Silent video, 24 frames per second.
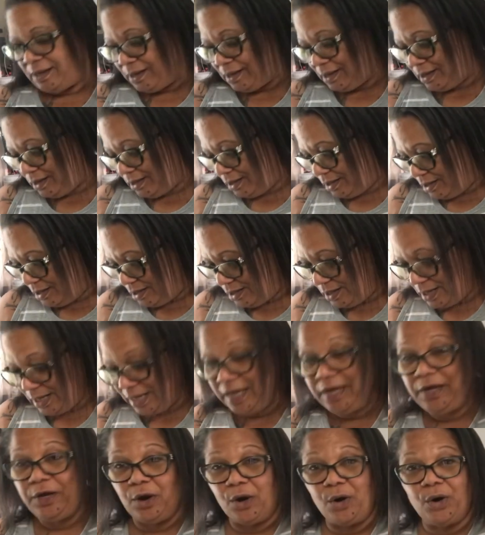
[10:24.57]
and
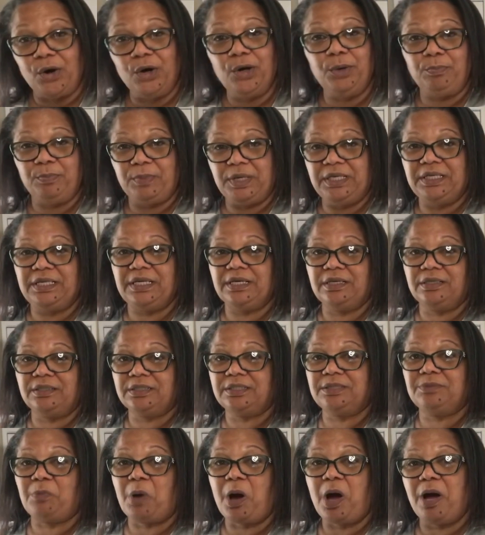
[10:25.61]
he heard me tell
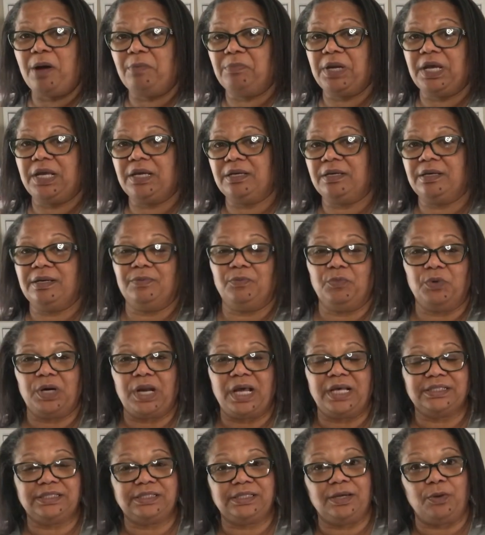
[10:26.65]
his mom. Then when
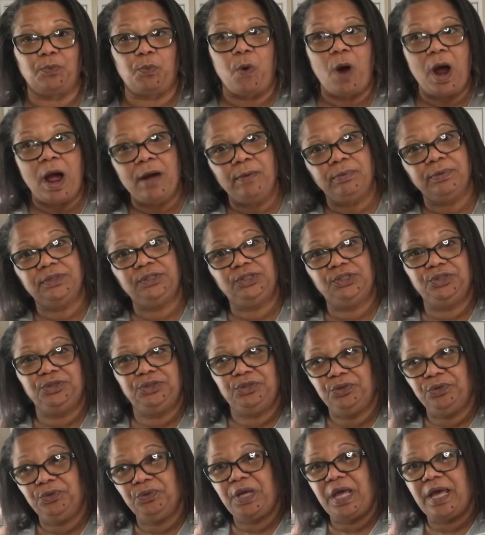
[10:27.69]
I said, "Why would you
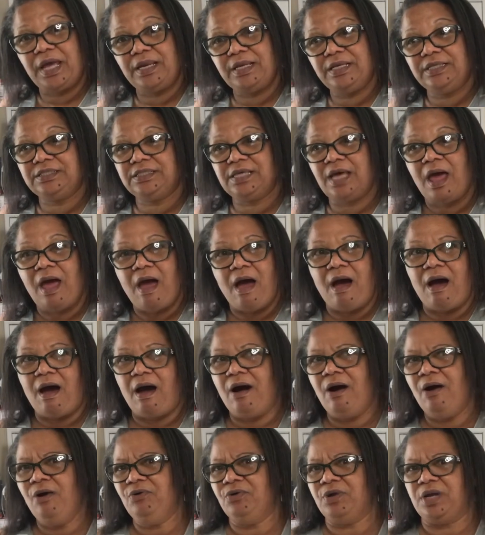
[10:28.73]
do that?" He said,
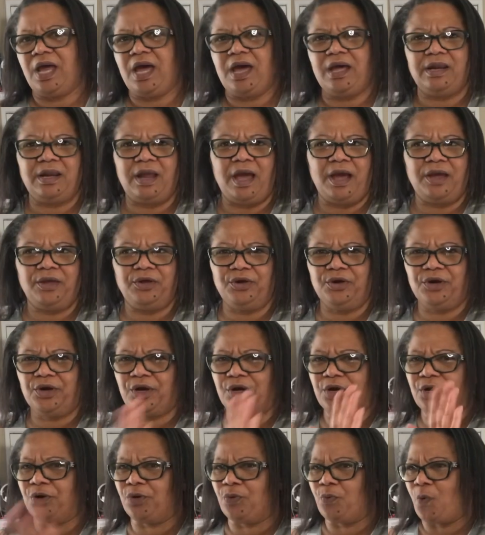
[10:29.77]
"Oh, now you're
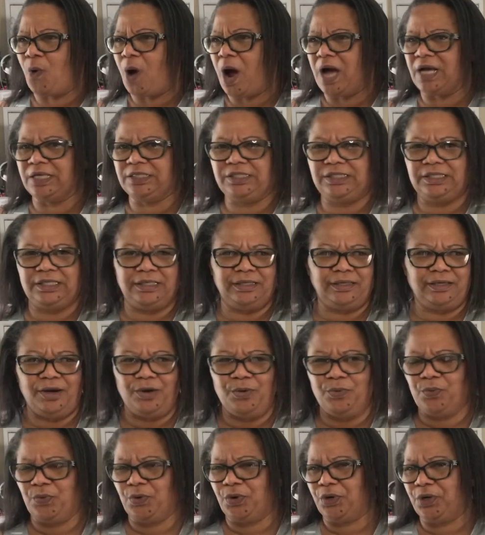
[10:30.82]
gonna wash it.
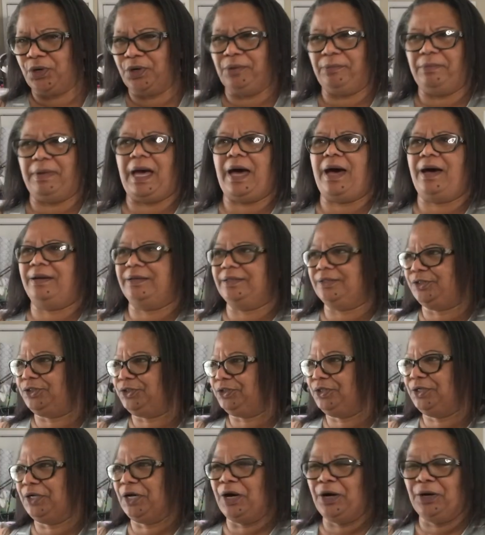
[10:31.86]
Don't worry about it, you
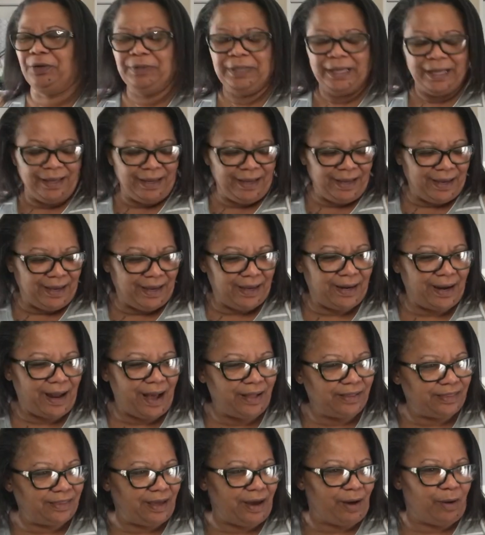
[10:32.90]
know." And I
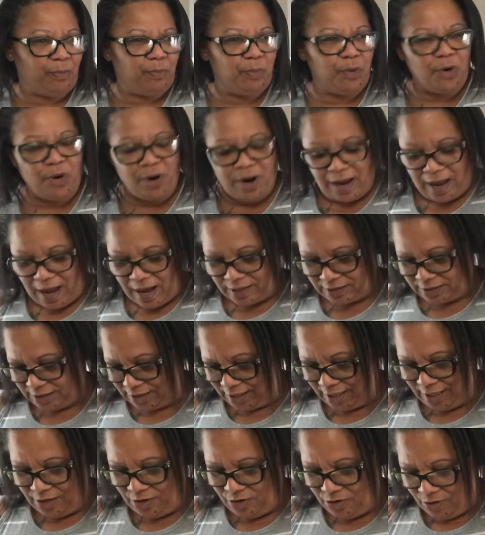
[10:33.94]
thought, boy, I'll
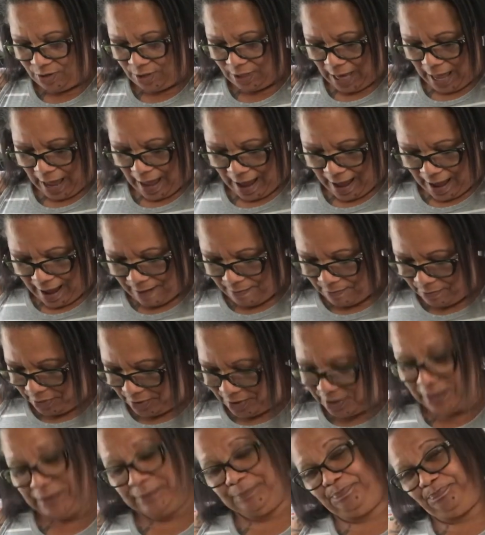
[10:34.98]
skin you alive.
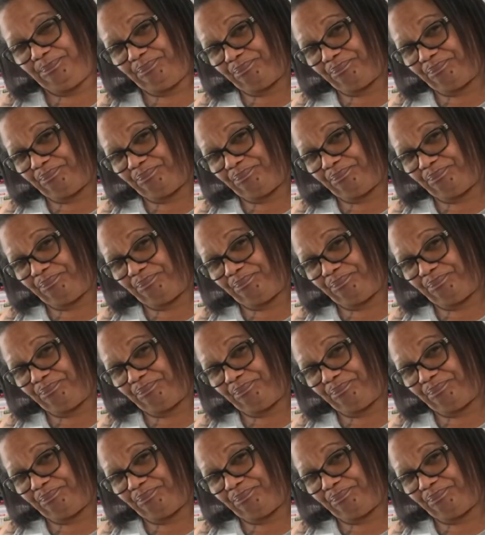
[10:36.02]
But